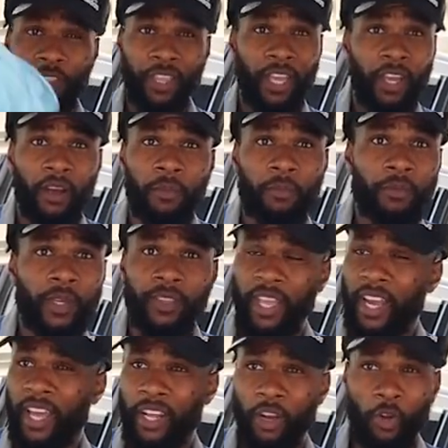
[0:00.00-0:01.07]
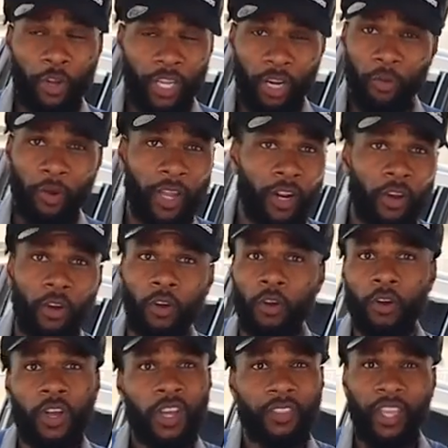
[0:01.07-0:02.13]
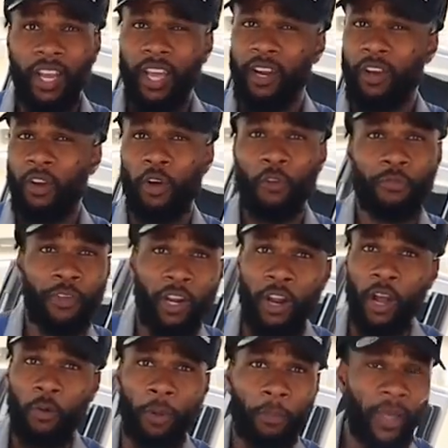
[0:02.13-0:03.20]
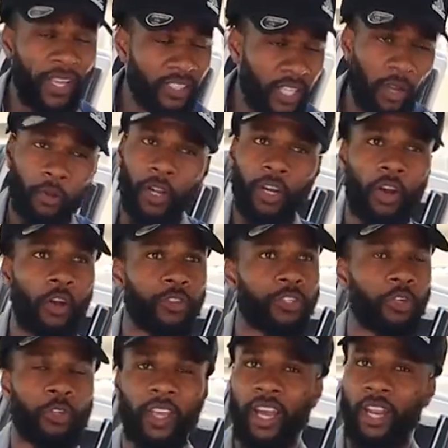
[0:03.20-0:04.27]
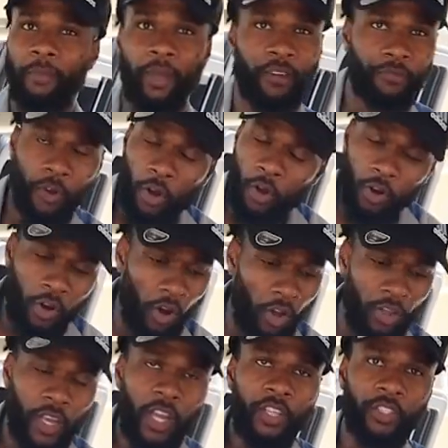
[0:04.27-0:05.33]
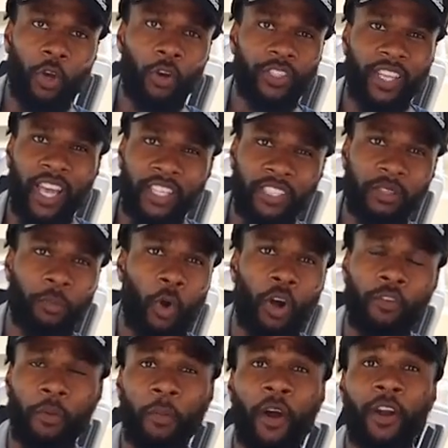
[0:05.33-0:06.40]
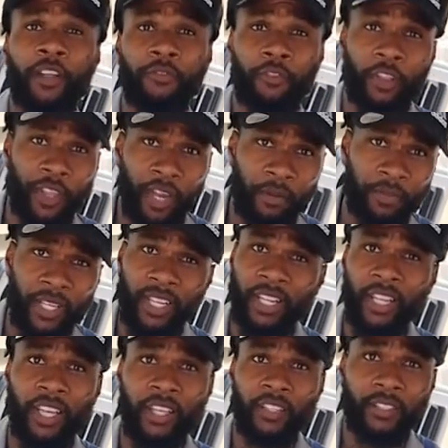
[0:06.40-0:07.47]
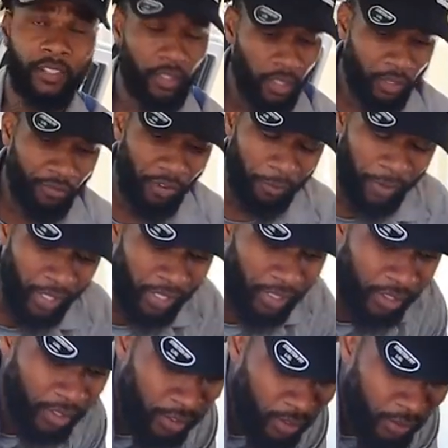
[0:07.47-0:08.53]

For them, they got to go get a rental. They got to go figure out what place they want to go to. They got to make phone calls. So it's actually more of a burden for them than it is for me.